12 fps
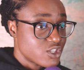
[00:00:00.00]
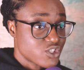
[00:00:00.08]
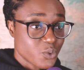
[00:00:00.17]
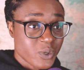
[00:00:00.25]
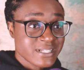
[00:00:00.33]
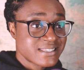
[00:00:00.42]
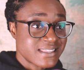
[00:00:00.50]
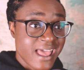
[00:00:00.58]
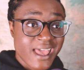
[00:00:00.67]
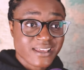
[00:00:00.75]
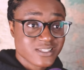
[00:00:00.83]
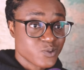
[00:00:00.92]
So what's
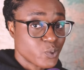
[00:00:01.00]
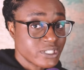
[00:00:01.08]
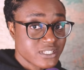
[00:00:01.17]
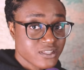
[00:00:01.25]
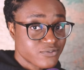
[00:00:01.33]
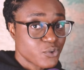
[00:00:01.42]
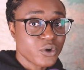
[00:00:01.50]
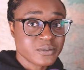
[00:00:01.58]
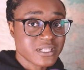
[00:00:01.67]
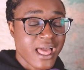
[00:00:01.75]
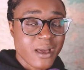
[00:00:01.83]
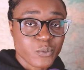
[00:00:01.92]
next? What's the
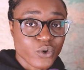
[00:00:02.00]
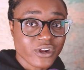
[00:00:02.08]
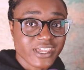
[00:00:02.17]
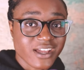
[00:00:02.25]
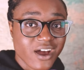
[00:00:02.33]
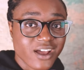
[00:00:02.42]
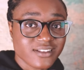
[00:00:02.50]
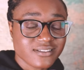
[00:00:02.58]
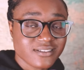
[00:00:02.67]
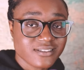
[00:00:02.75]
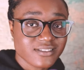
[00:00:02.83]
Forbes lab working on?